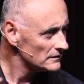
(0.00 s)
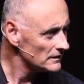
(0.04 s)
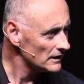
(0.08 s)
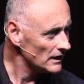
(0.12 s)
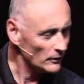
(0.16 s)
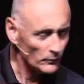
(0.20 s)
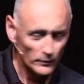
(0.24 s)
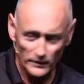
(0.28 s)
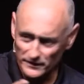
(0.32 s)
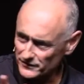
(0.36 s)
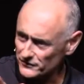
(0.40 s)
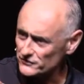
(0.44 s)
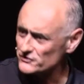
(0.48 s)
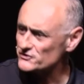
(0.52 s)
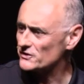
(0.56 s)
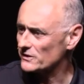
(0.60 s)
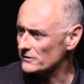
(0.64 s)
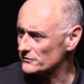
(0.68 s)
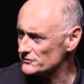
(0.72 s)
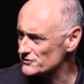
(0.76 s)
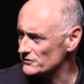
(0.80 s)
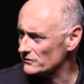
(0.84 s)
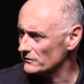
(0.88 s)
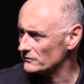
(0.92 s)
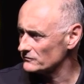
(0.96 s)
I went to
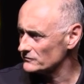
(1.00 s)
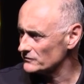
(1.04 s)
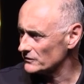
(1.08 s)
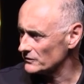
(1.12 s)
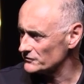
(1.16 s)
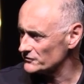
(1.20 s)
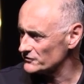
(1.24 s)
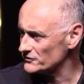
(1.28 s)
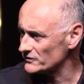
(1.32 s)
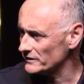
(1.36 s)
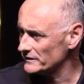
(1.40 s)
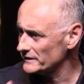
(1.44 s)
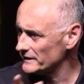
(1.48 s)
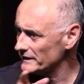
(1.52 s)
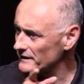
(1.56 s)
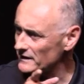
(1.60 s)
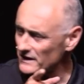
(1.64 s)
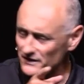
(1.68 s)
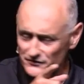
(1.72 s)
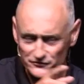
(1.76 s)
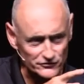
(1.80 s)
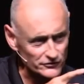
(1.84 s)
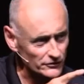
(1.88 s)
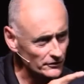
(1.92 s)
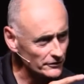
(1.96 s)
church on, on Sunday and
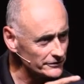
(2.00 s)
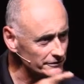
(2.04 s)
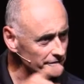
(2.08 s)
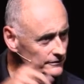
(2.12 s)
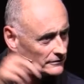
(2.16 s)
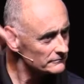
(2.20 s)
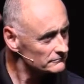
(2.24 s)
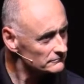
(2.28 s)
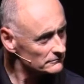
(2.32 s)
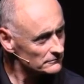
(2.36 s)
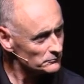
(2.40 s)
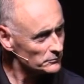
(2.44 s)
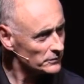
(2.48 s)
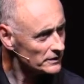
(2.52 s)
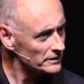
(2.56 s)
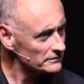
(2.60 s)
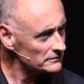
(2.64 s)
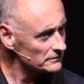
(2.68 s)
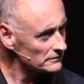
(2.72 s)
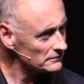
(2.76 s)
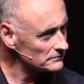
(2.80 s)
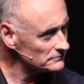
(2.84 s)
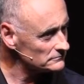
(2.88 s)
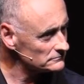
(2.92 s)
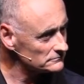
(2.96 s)
I saw you, but
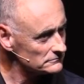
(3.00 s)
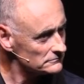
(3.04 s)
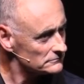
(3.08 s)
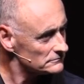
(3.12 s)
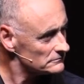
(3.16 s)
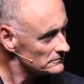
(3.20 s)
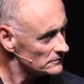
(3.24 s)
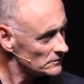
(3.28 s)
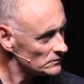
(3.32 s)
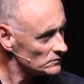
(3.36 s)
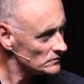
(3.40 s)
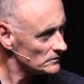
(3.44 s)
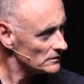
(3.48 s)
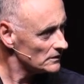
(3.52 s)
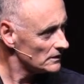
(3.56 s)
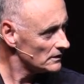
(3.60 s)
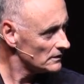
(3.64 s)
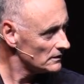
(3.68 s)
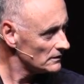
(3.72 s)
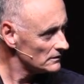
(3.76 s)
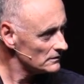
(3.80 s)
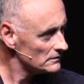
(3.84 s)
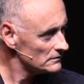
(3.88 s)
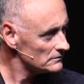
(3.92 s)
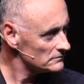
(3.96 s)
on um,
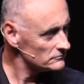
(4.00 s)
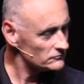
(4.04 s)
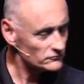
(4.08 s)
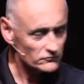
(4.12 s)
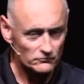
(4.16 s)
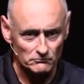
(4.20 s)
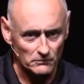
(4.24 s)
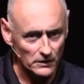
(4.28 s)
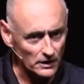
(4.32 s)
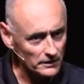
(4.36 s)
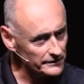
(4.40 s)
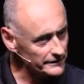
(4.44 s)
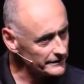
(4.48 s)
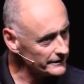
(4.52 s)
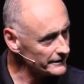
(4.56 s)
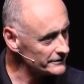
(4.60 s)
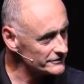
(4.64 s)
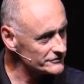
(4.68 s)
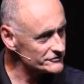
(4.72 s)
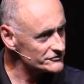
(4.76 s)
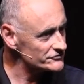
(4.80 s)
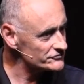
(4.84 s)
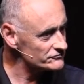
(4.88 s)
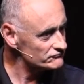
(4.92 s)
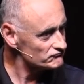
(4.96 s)
Monday
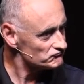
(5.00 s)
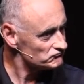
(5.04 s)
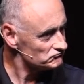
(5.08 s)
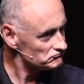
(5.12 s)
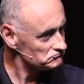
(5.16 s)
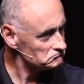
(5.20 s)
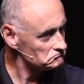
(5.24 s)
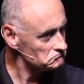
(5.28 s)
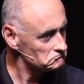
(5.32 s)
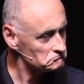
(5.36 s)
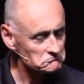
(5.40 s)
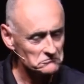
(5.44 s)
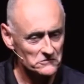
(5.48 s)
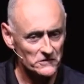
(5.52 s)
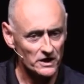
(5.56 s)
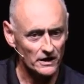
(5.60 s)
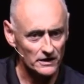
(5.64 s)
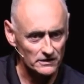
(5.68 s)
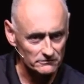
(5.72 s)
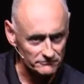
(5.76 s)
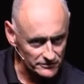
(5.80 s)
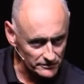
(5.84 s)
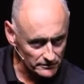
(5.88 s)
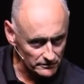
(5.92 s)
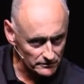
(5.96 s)
is
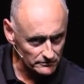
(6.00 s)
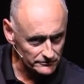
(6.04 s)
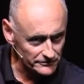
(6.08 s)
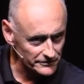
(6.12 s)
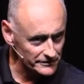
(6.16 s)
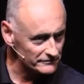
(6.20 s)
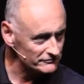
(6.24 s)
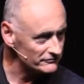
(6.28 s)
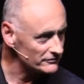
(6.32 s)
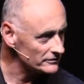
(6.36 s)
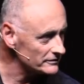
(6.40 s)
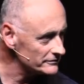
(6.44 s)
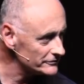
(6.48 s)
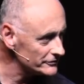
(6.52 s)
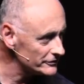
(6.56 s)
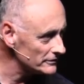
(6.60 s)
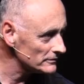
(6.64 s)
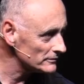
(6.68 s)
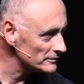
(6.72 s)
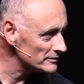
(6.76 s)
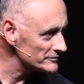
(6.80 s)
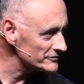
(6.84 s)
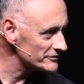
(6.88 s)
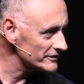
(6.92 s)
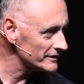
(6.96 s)
kind of a little different. You
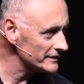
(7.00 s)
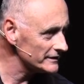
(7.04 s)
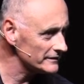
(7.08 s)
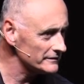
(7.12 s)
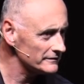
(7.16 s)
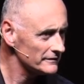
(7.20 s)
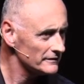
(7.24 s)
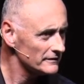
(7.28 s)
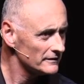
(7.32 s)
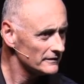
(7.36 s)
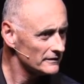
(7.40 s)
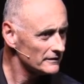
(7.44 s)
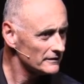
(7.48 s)
know what I'm saying?